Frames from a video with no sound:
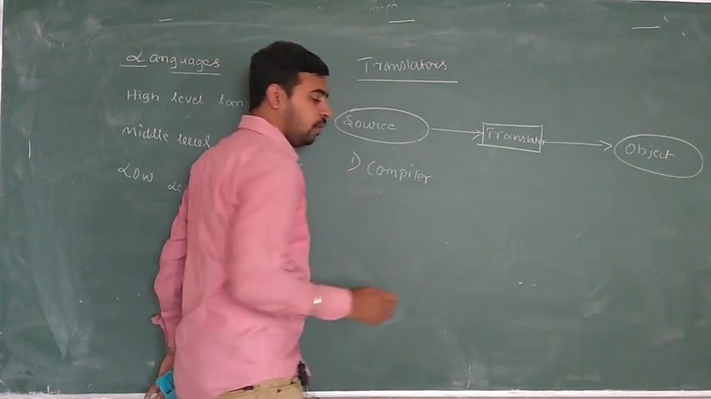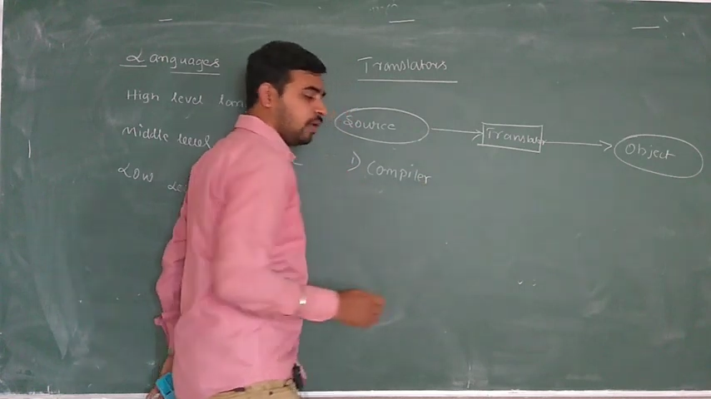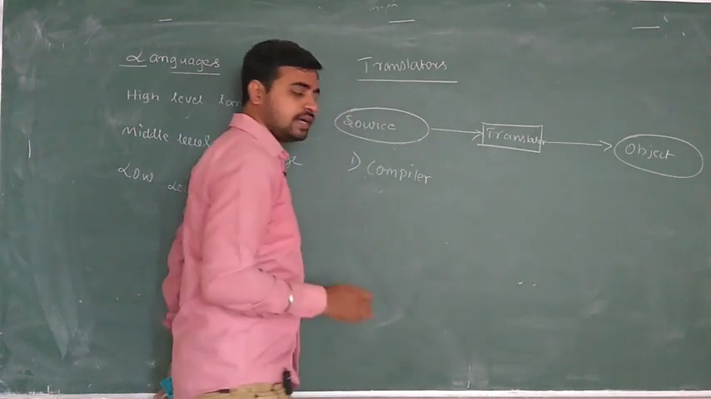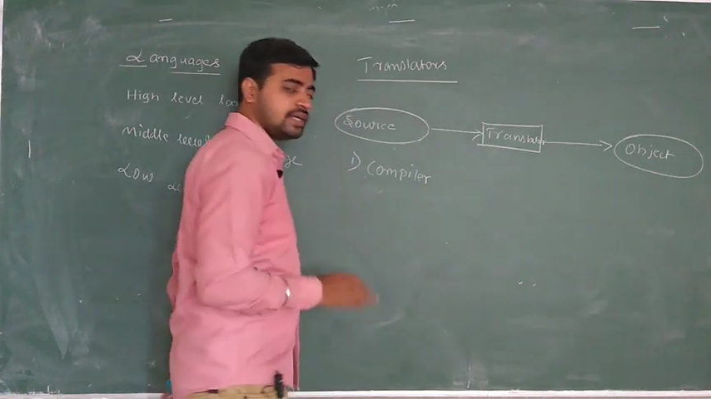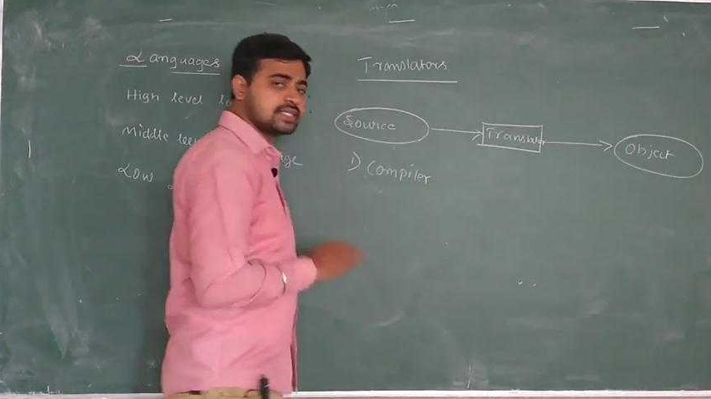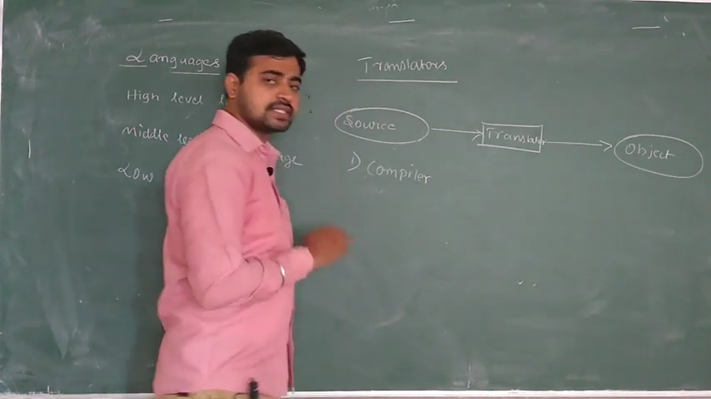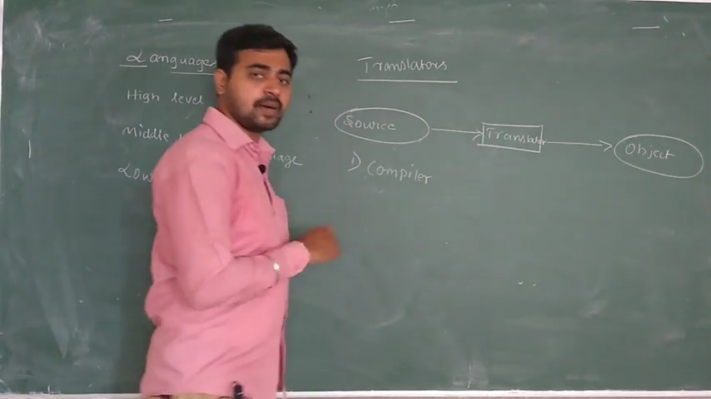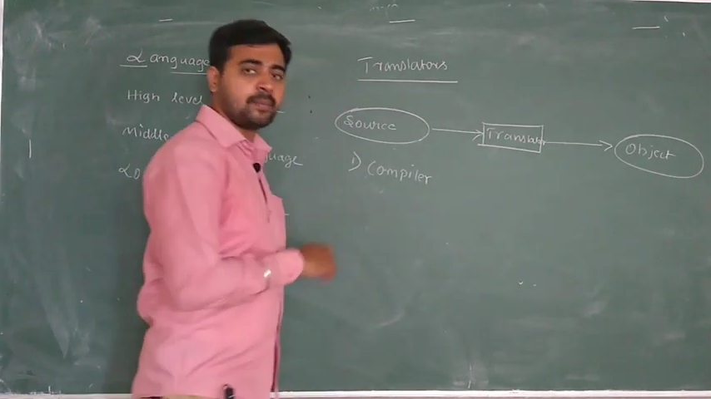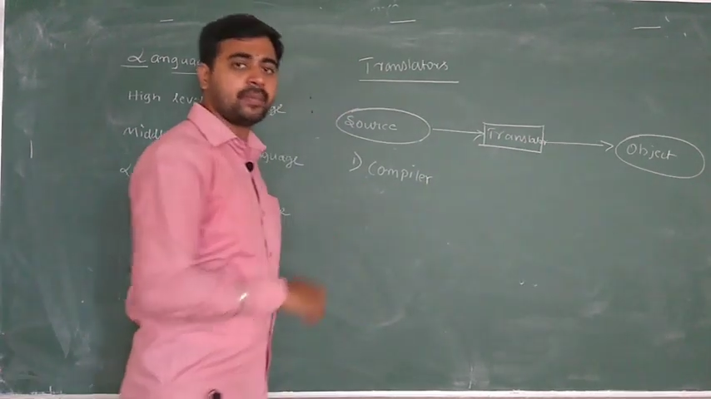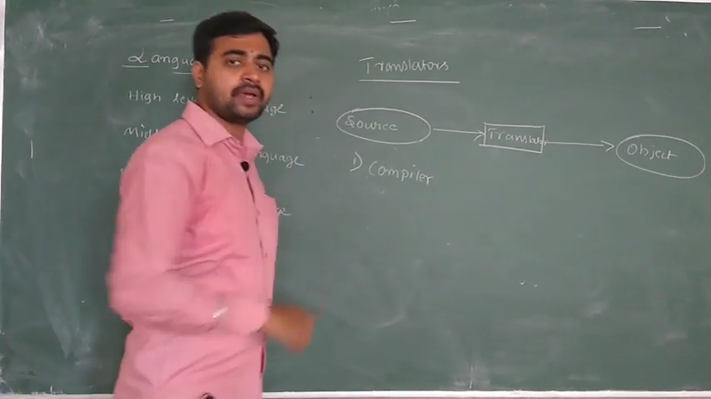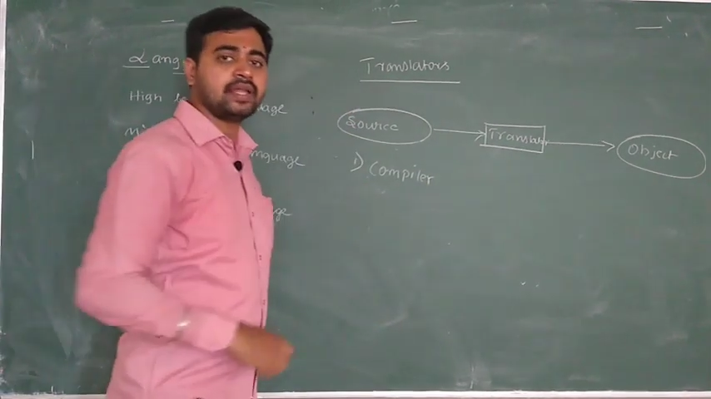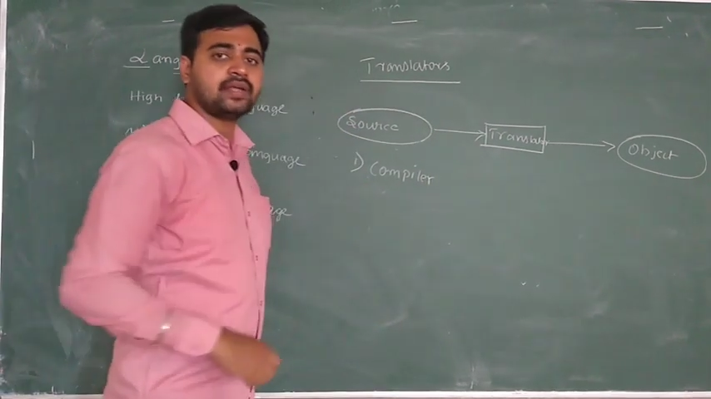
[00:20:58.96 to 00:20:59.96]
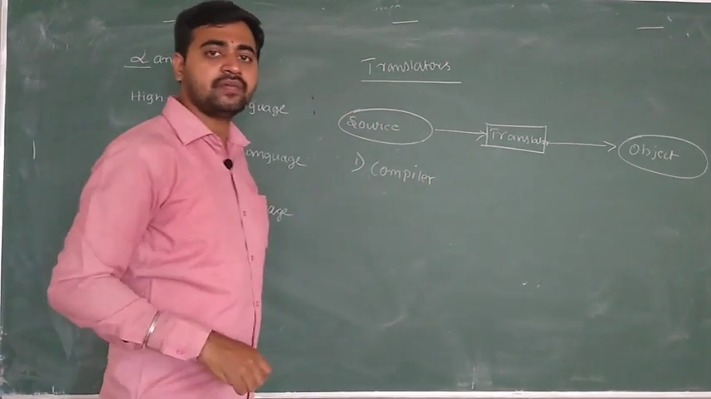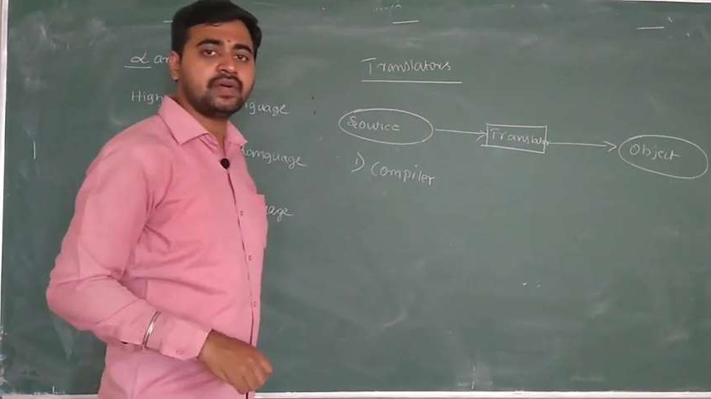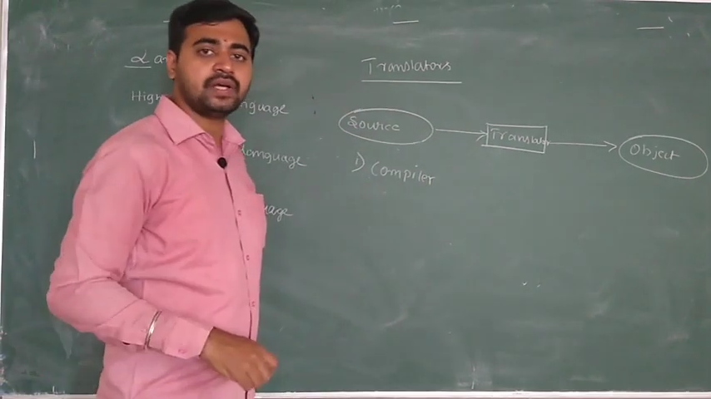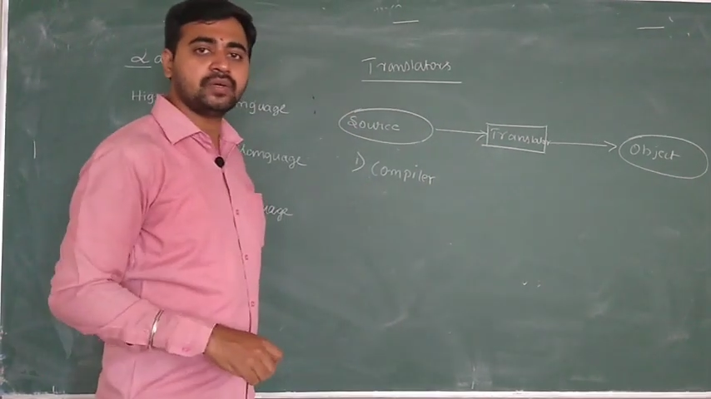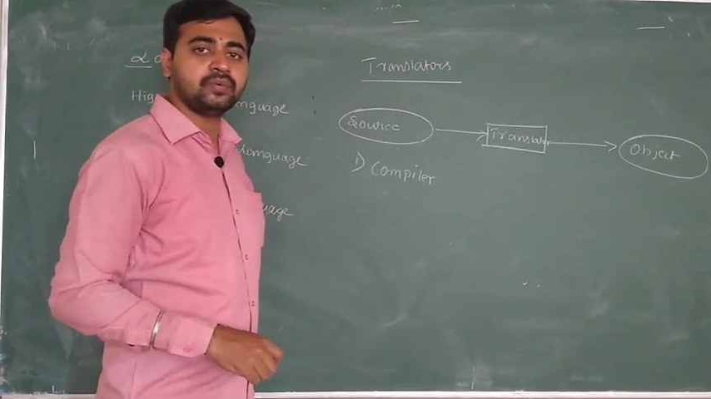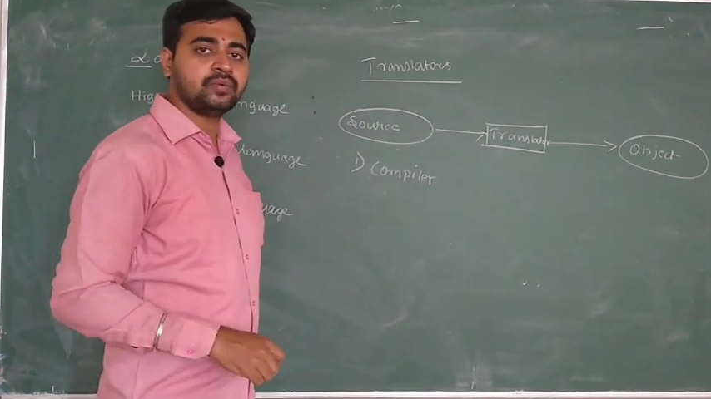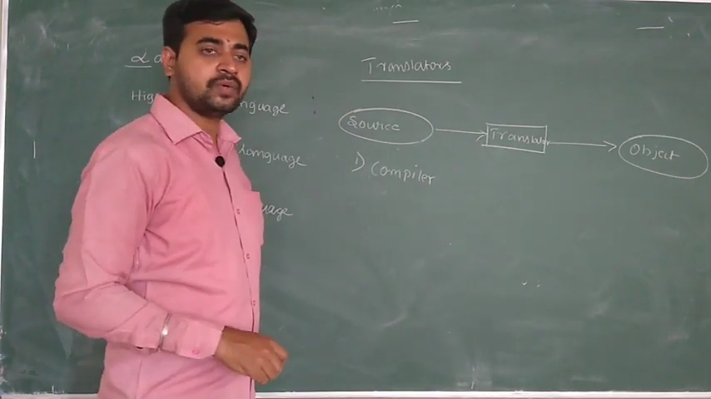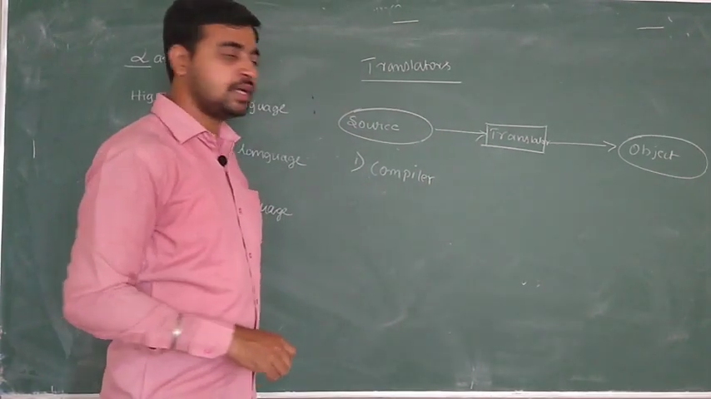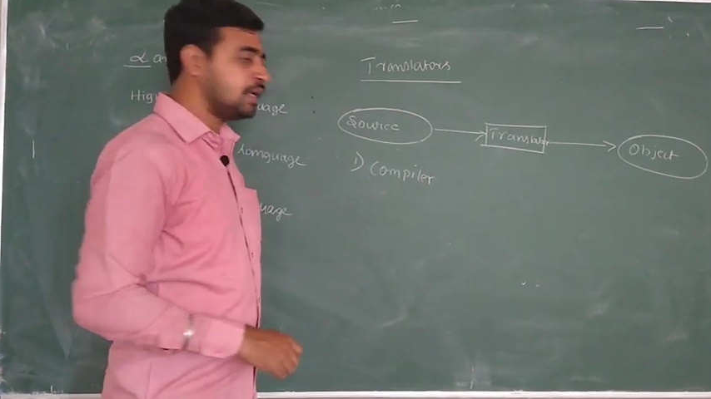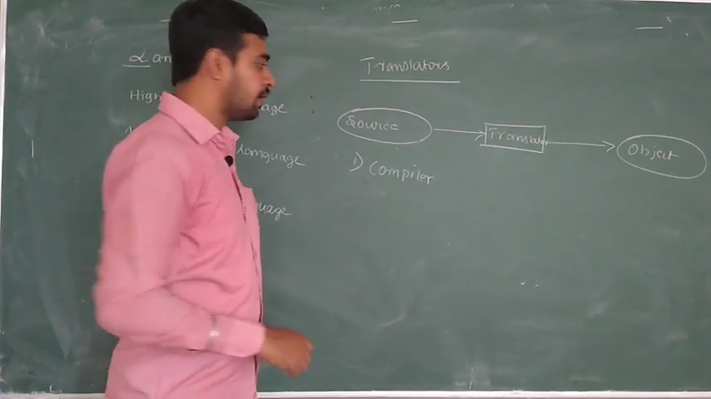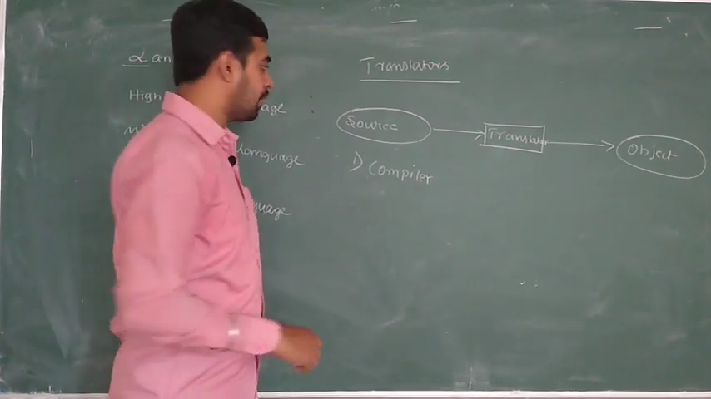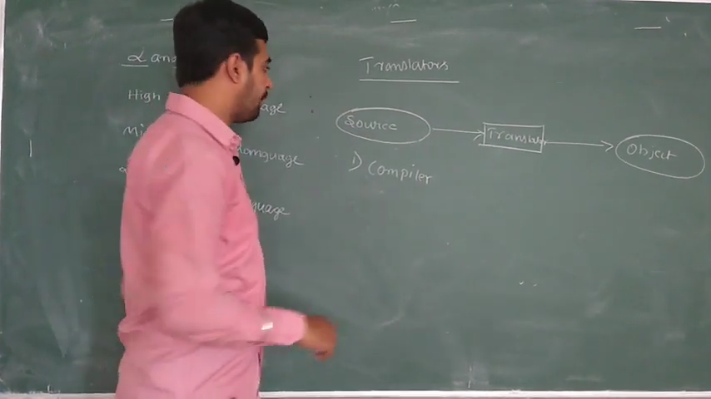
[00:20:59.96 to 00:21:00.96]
What does compiler will do?